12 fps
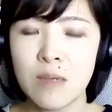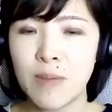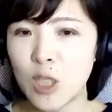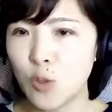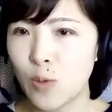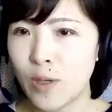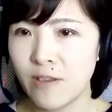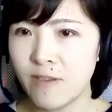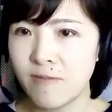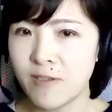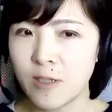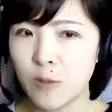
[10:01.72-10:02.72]
by
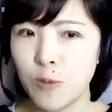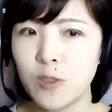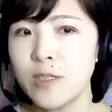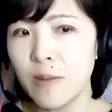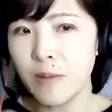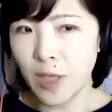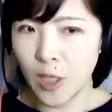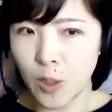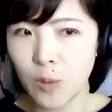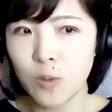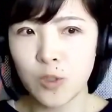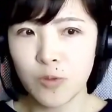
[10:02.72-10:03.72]
2050, which is a
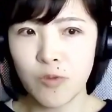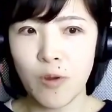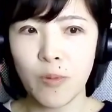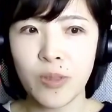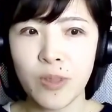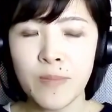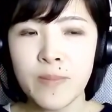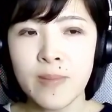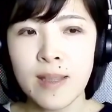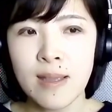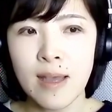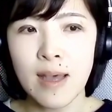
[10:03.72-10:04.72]
huge growth.
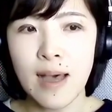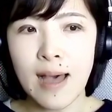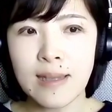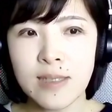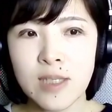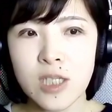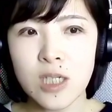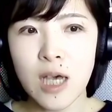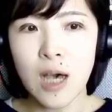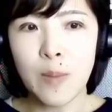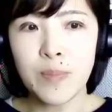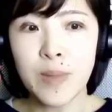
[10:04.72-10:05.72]
And
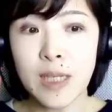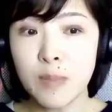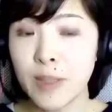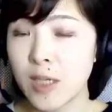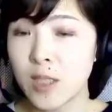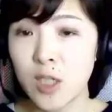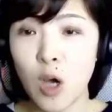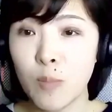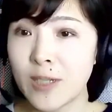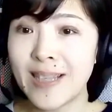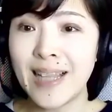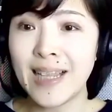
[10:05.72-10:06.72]
that's because copper
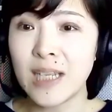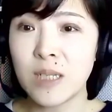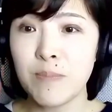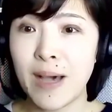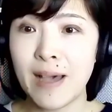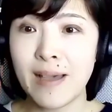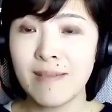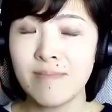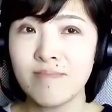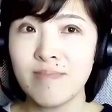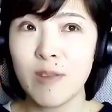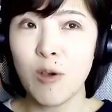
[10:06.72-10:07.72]
is needed by
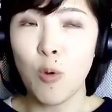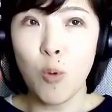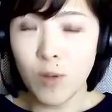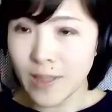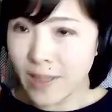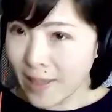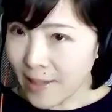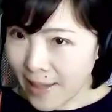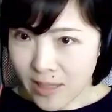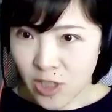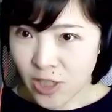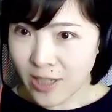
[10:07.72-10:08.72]
all the clean
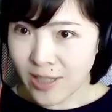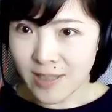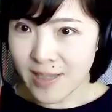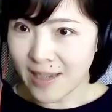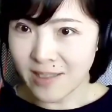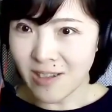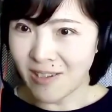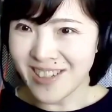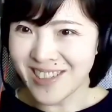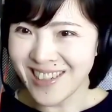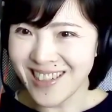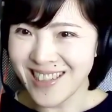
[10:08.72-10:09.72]
energy
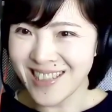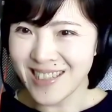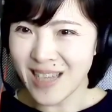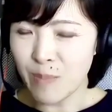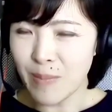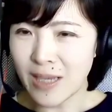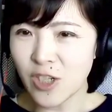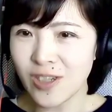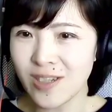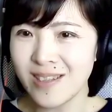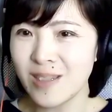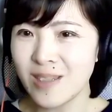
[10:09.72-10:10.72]
technologies I
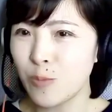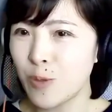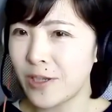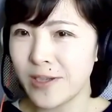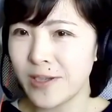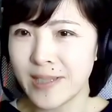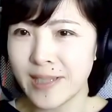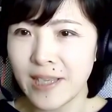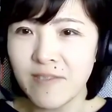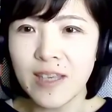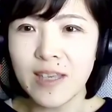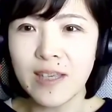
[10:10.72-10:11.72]
mentioned, whether it's
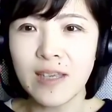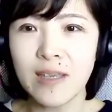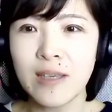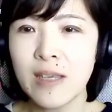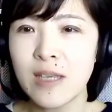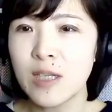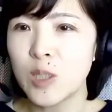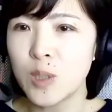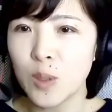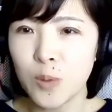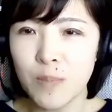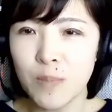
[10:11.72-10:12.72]
EV,
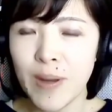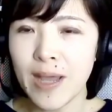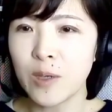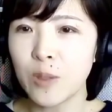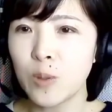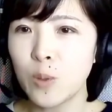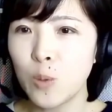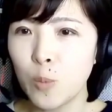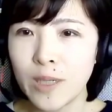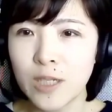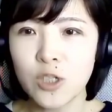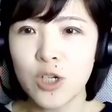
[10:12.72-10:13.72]
solar panel,
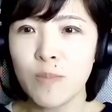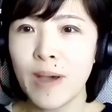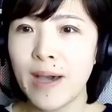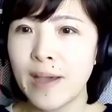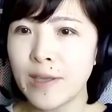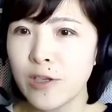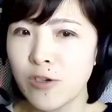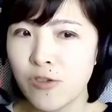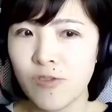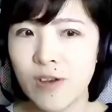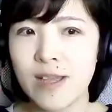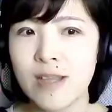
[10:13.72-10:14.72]
wind turbine,
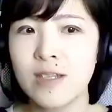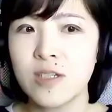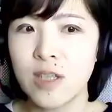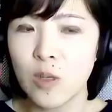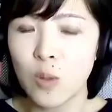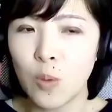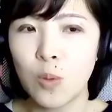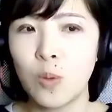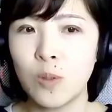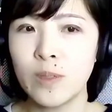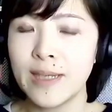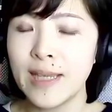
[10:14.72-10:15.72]
grid, they
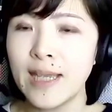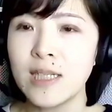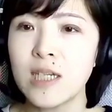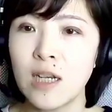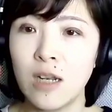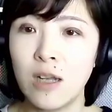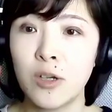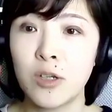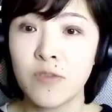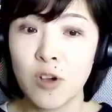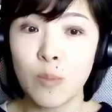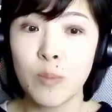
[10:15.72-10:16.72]
all need a lot
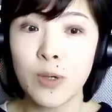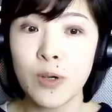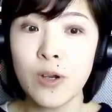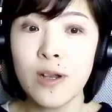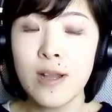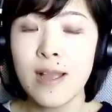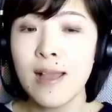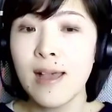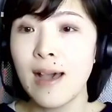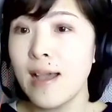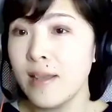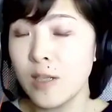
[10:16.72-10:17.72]
of copper.
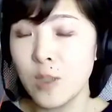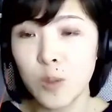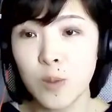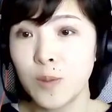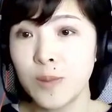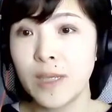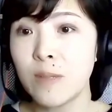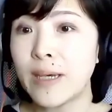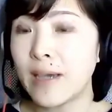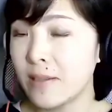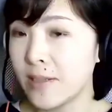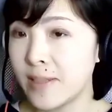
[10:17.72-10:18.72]
And it's also needed by
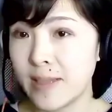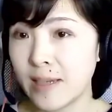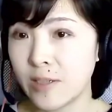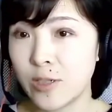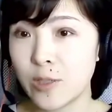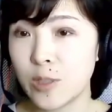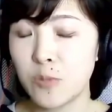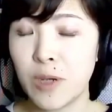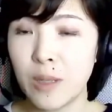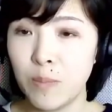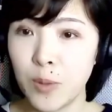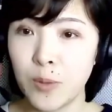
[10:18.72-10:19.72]
other sectors,
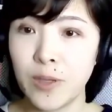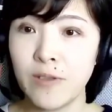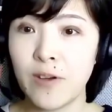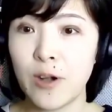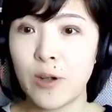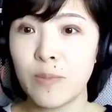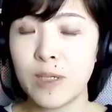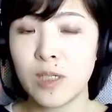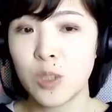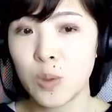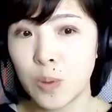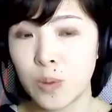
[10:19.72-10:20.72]
right? Building
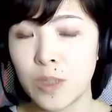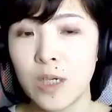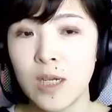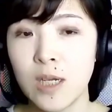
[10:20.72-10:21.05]
environment or